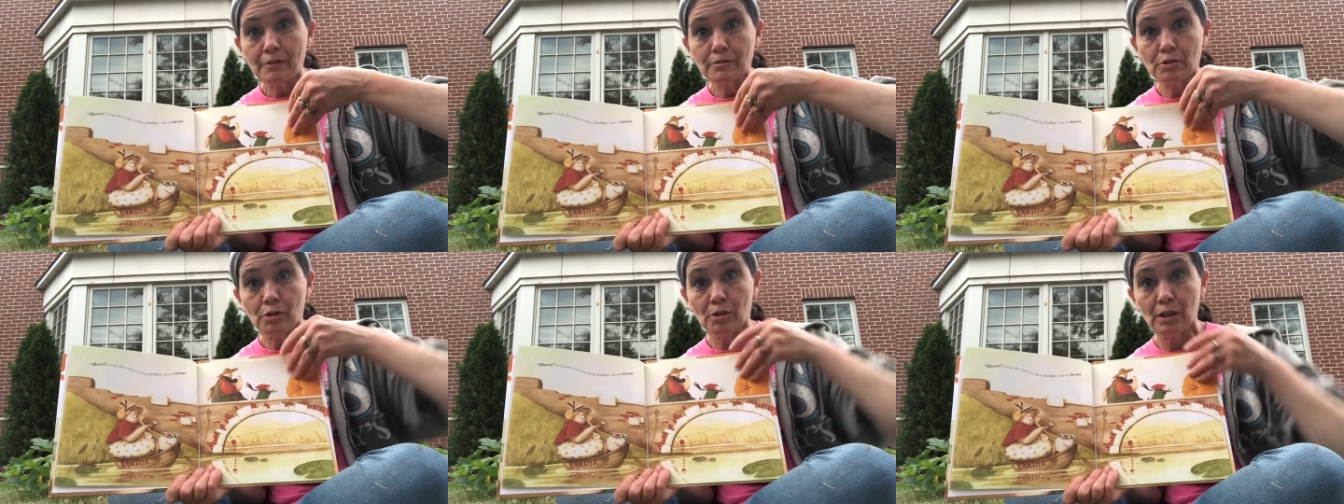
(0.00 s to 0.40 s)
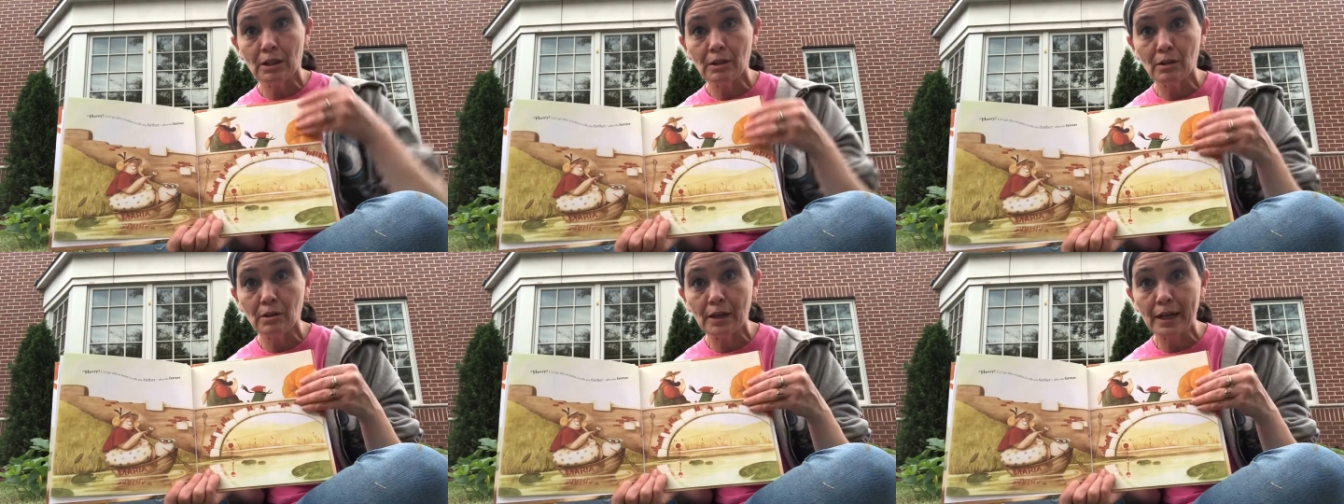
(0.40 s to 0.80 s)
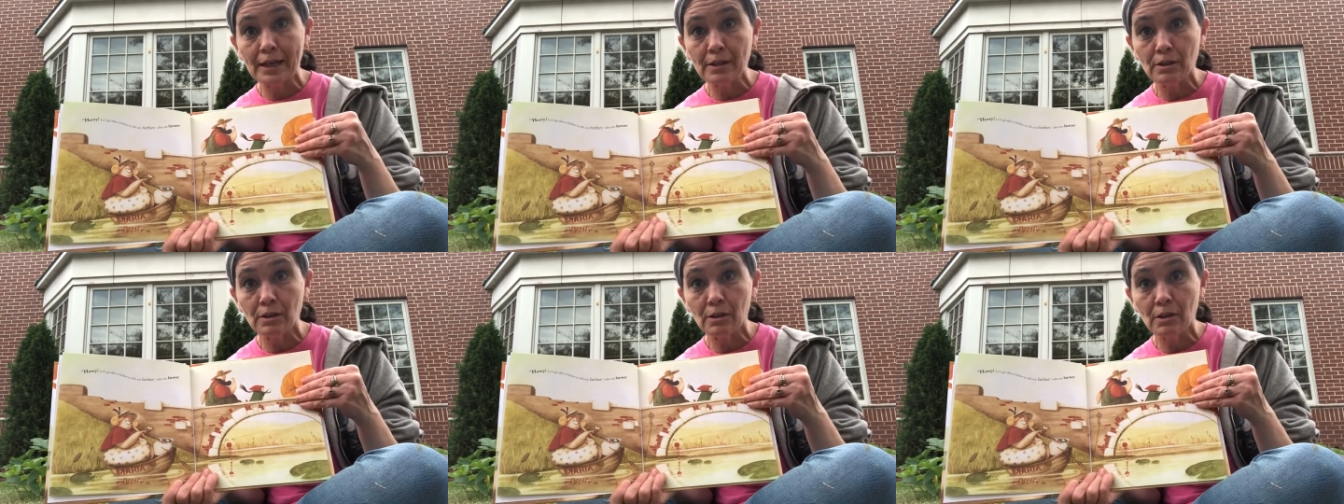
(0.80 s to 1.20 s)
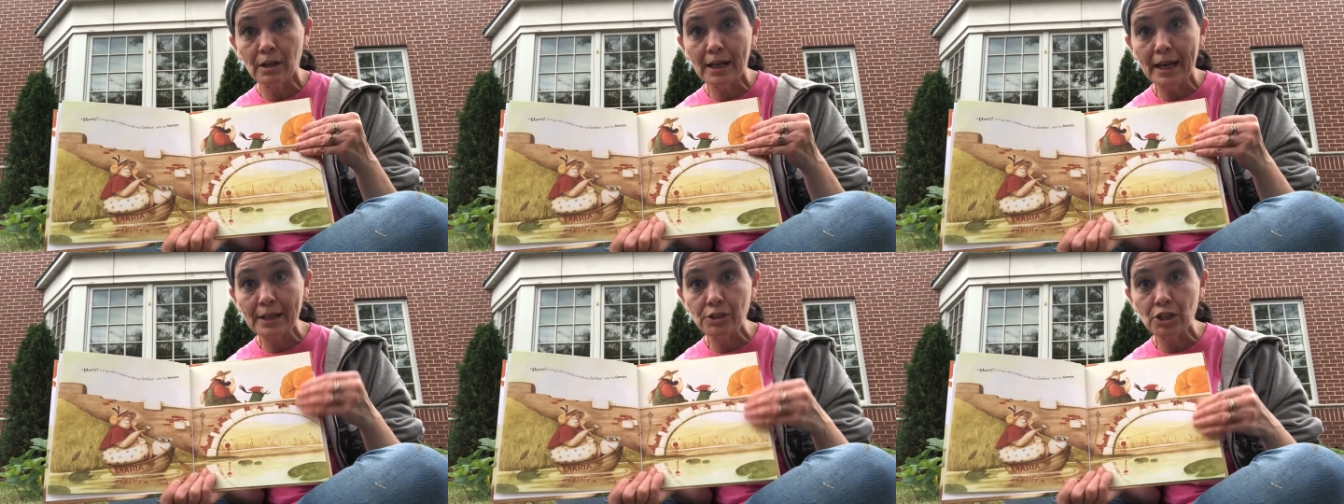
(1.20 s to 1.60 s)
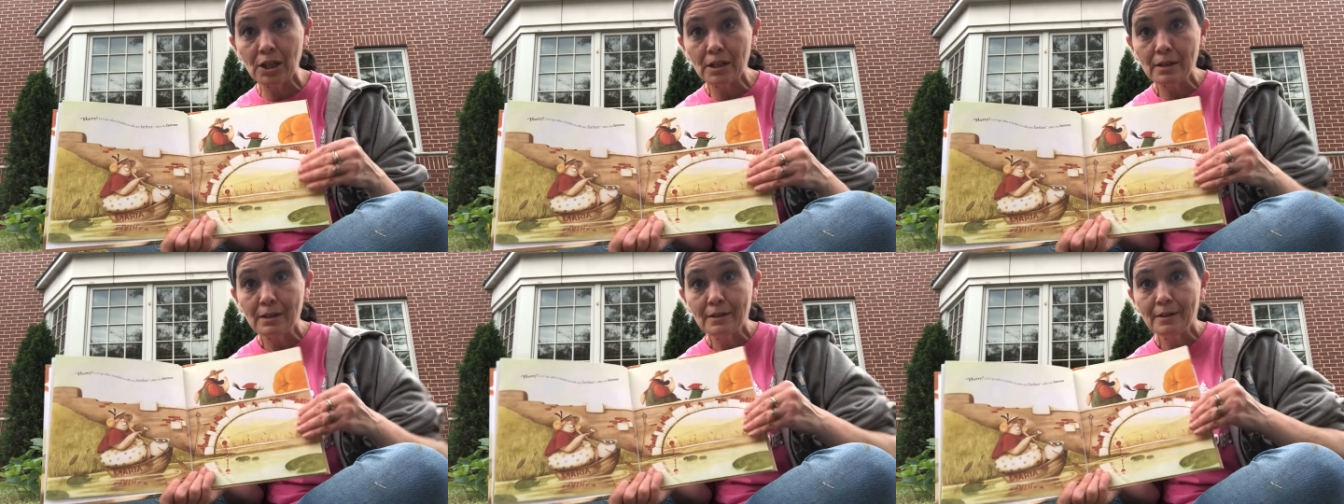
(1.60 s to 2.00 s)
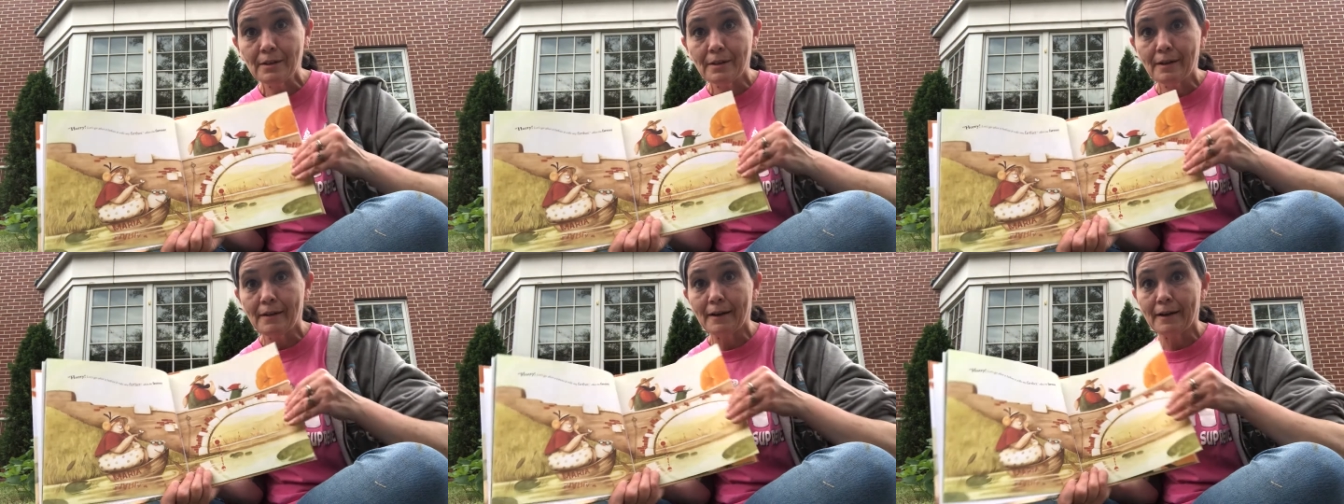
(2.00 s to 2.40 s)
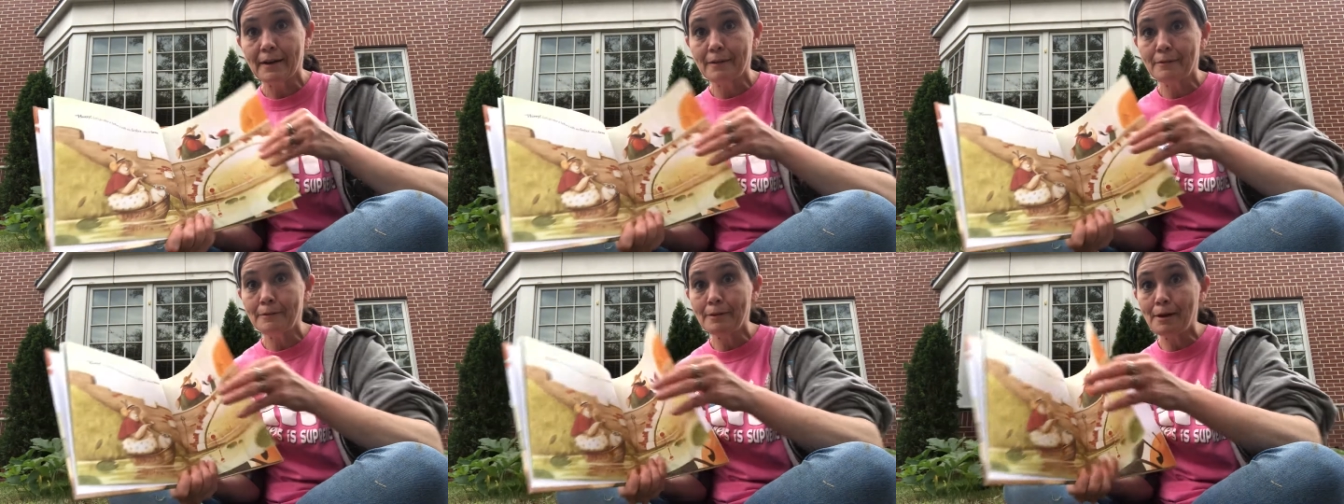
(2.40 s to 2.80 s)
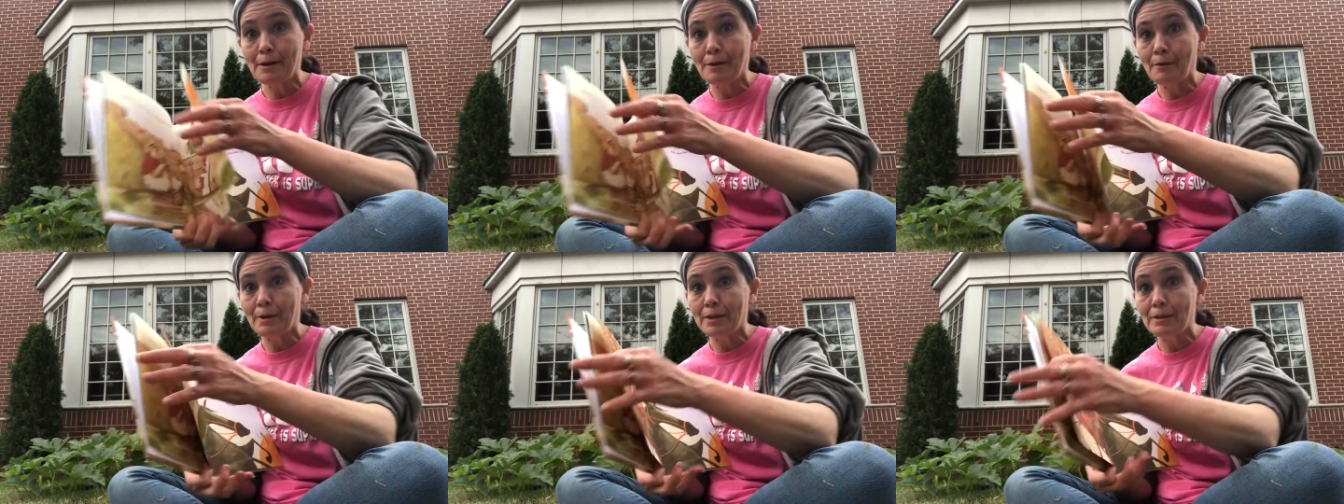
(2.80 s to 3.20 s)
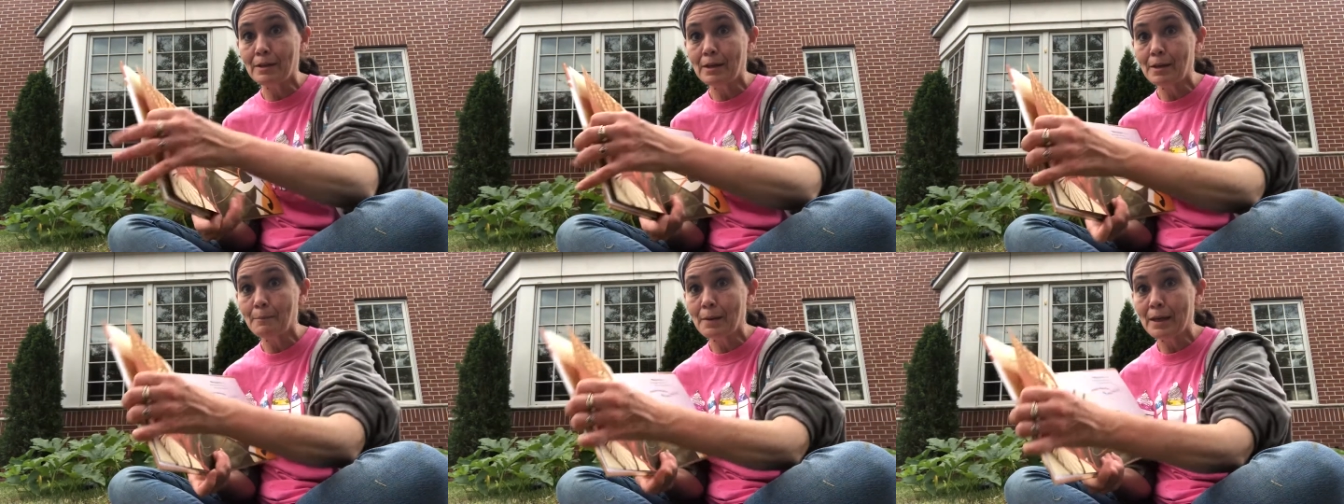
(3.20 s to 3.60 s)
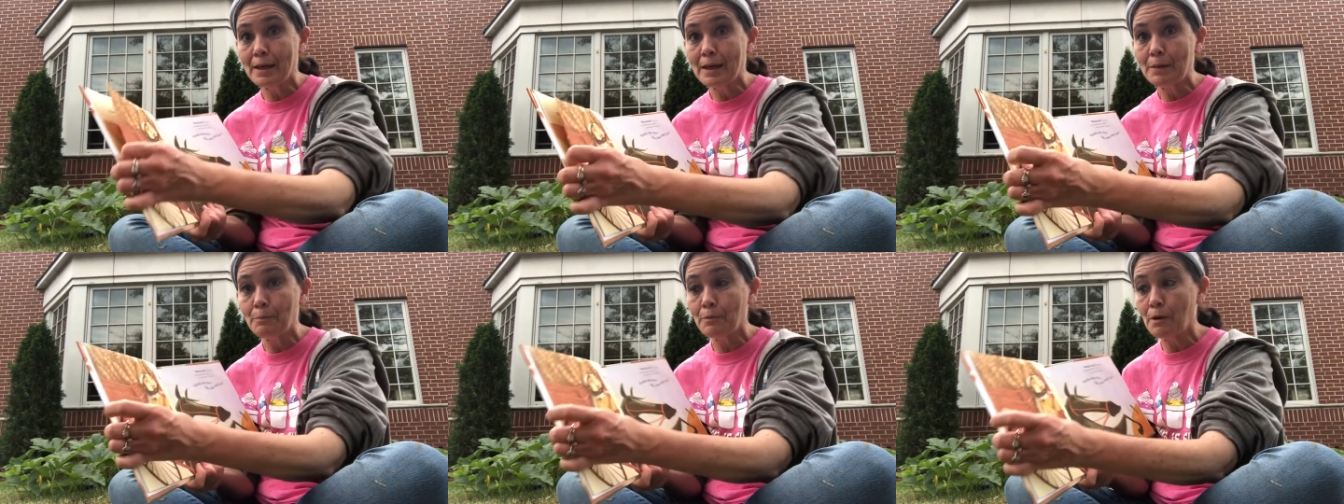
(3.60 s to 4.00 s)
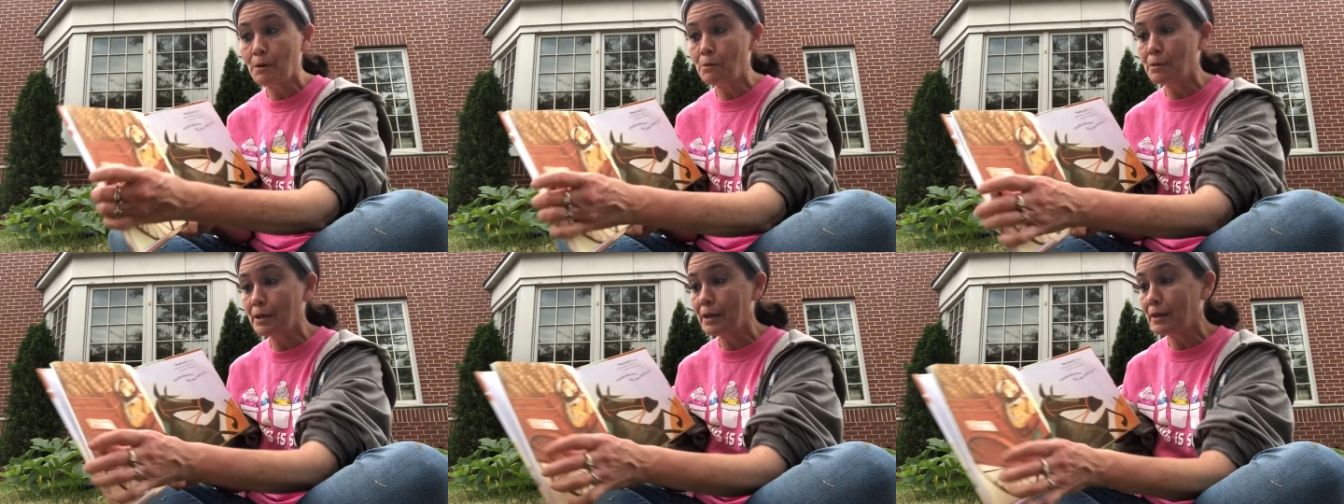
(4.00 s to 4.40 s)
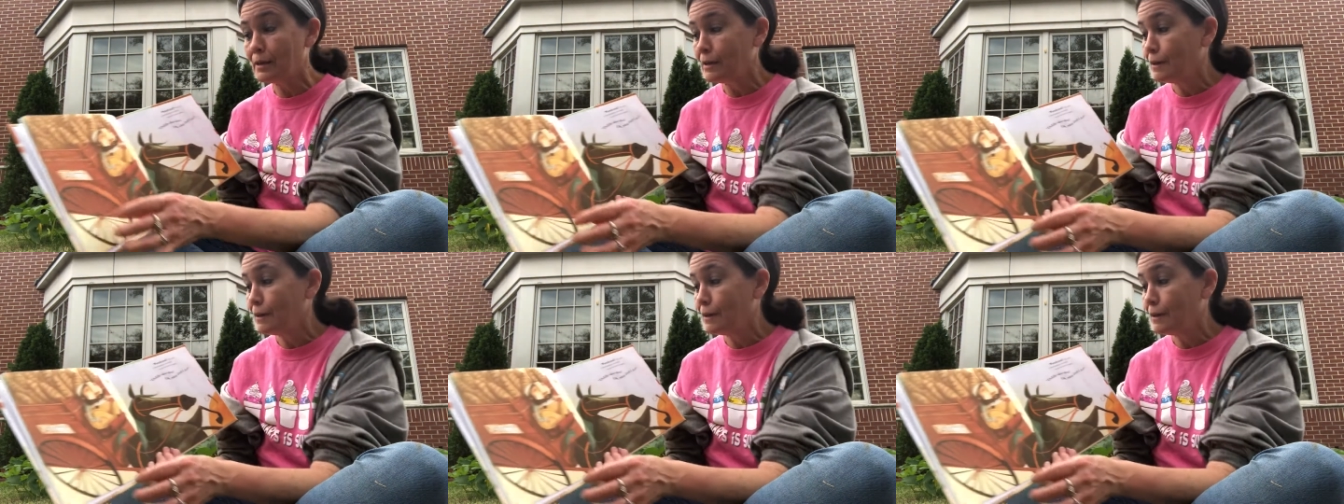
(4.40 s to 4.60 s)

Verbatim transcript: Do you think they're they're gonna catch it? I don't know. I think it might keep rolling.